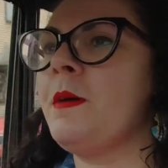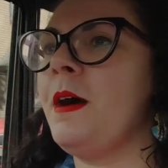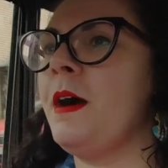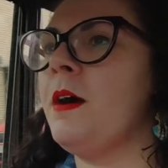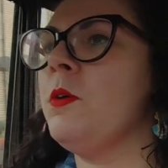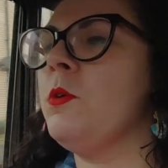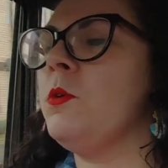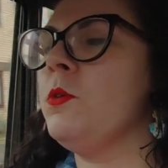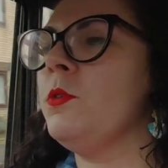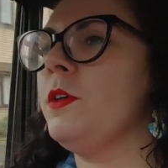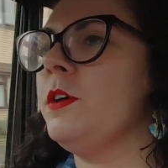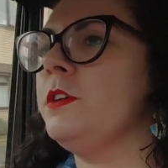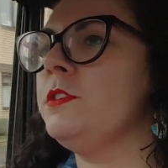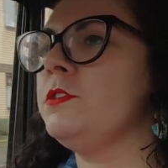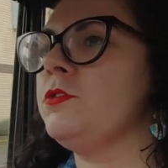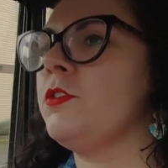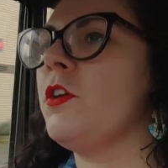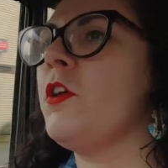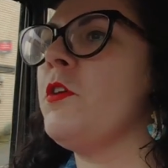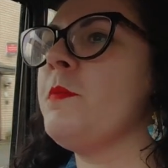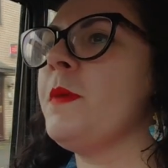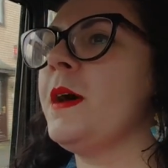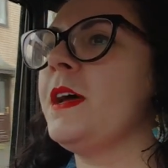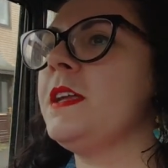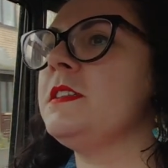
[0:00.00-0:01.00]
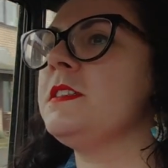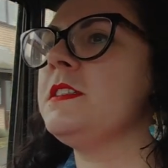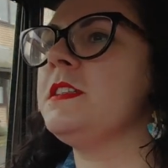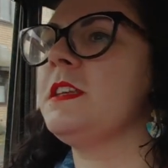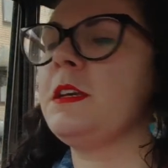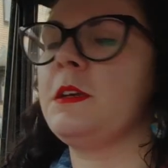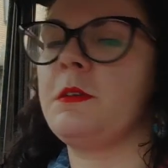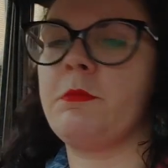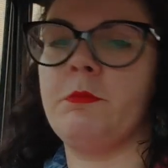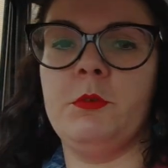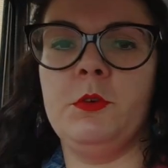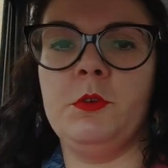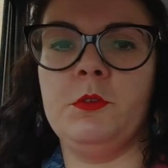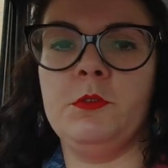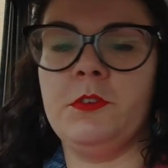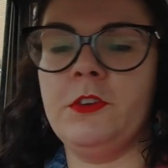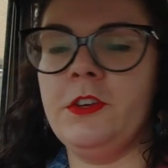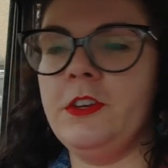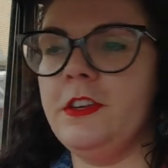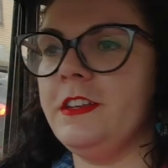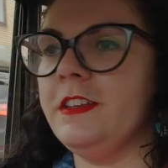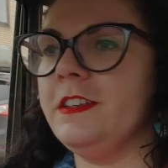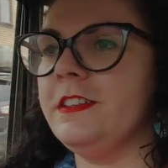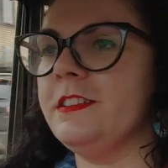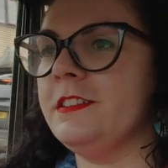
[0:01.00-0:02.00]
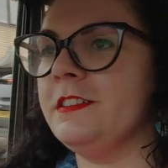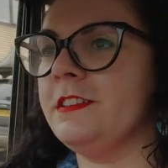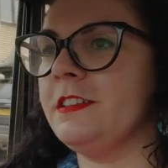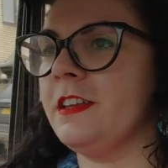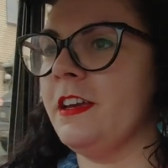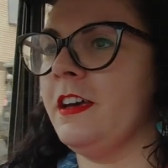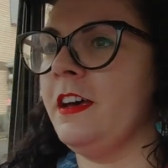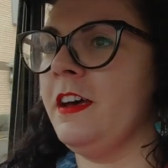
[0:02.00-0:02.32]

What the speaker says: about all those romantic movies